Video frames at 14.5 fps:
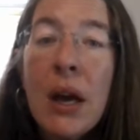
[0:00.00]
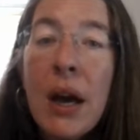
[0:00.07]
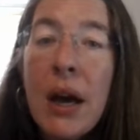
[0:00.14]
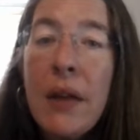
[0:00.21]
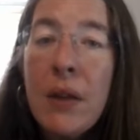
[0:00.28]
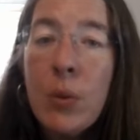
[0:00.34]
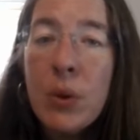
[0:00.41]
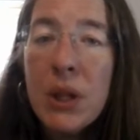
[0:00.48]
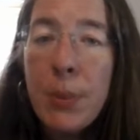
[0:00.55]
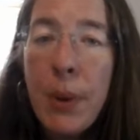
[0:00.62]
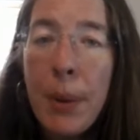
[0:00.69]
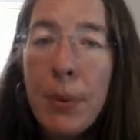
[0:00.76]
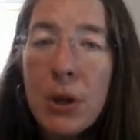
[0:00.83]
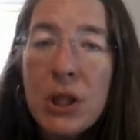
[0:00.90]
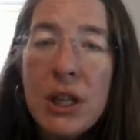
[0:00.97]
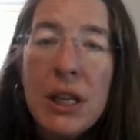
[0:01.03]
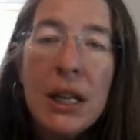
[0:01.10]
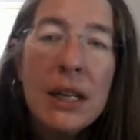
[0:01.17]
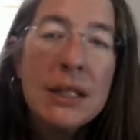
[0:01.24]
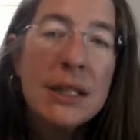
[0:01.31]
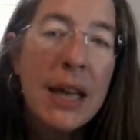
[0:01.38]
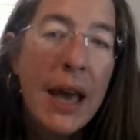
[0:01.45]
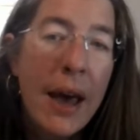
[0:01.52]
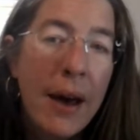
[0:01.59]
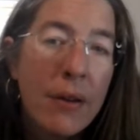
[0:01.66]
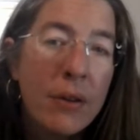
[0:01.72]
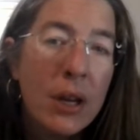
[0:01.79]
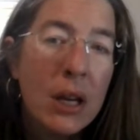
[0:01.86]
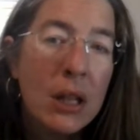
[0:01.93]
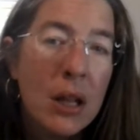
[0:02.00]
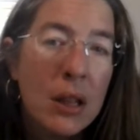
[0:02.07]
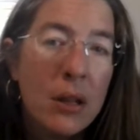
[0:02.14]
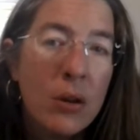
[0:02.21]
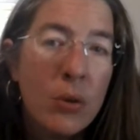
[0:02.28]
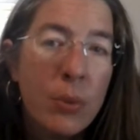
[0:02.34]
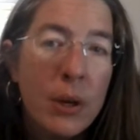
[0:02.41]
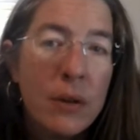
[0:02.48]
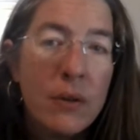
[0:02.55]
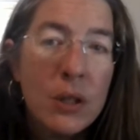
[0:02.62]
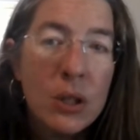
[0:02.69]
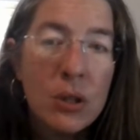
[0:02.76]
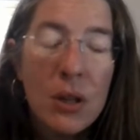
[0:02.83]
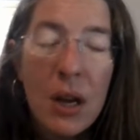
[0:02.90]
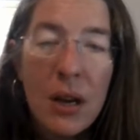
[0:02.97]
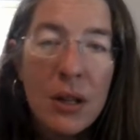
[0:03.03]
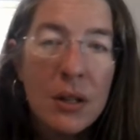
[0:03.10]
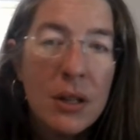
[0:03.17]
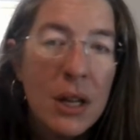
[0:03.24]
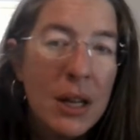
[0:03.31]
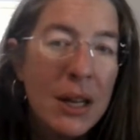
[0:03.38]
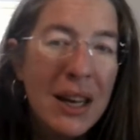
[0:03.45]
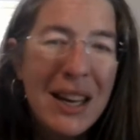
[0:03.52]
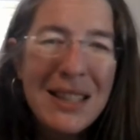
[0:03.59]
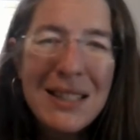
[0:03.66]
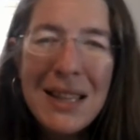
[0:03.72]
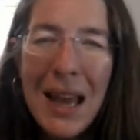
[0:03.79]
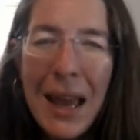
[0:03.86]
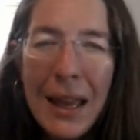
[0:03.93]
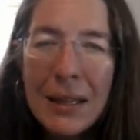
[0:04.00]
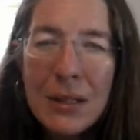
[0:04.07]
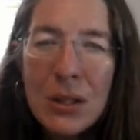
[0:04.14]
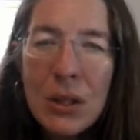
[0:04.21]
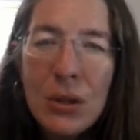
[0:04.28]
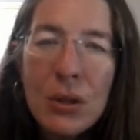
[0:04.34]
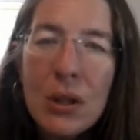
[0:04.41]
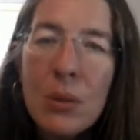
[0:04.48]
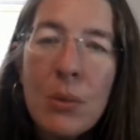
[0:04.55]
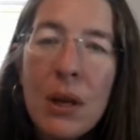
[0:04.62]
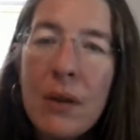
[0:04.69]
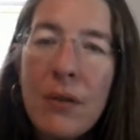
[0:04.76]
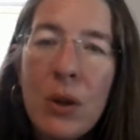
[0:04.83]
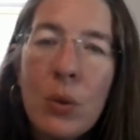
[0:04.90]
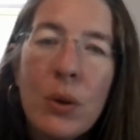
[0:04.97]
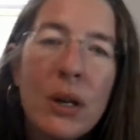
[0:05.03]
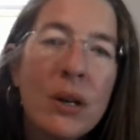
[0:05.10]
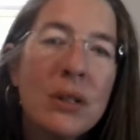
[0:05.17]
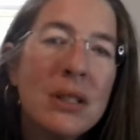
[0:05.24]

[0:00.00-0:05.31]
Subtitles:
And then with the pepperoncinis, they have kind of a little bit of a tang to them, if you will.